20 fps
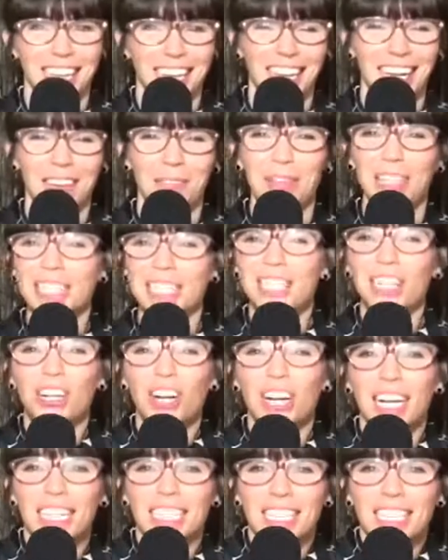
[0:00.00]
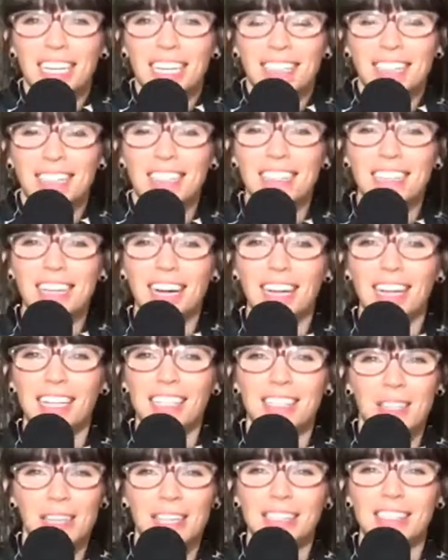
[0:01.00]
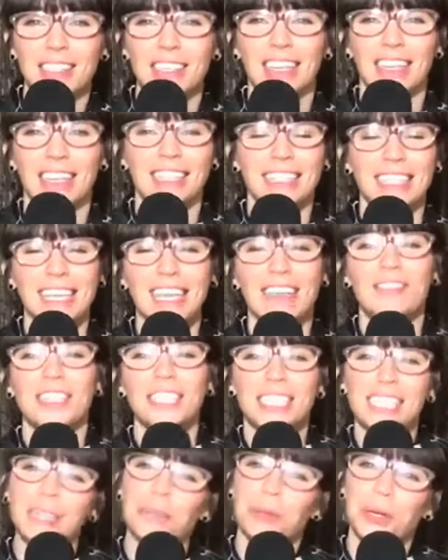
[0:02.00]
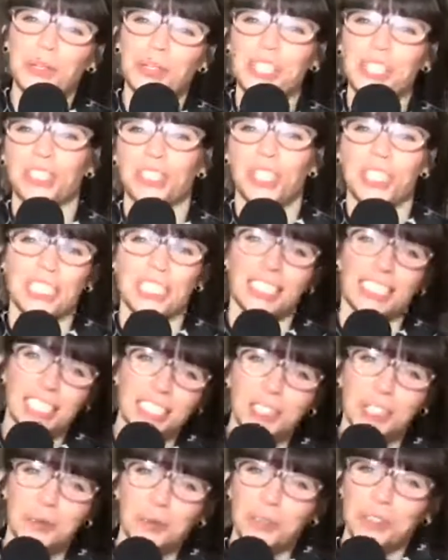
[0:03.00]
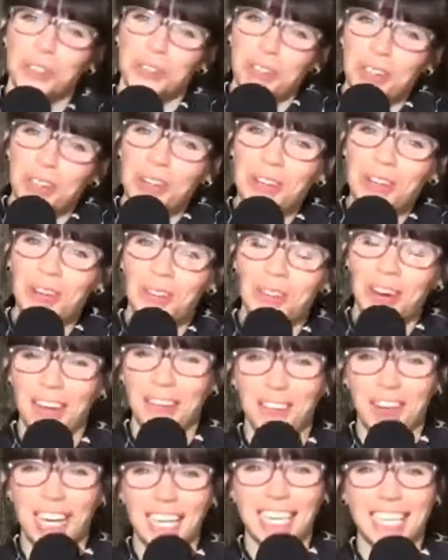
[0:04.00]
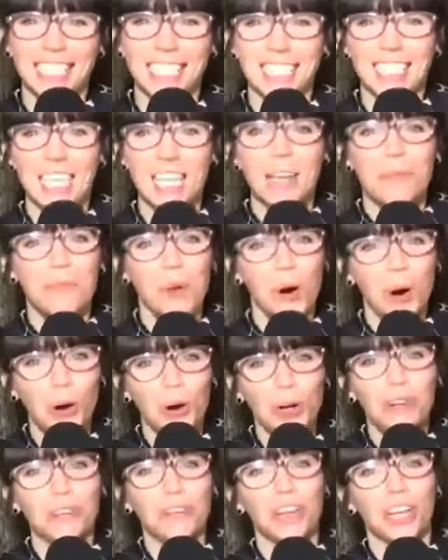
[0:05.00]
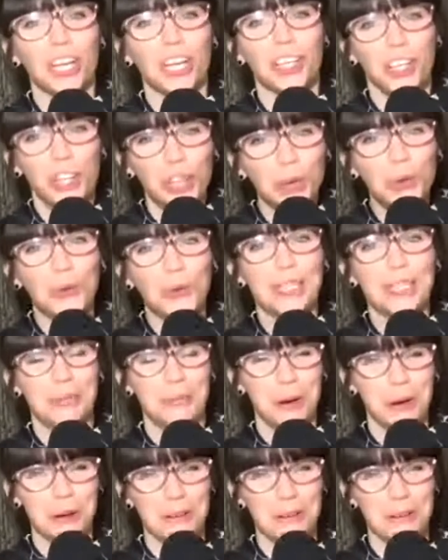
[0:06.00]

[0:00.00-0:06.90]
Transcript: I mean, it's a great idea because it's not it's even deeper than just a t-shirt with your logo on it, right? It's part of you. It's part of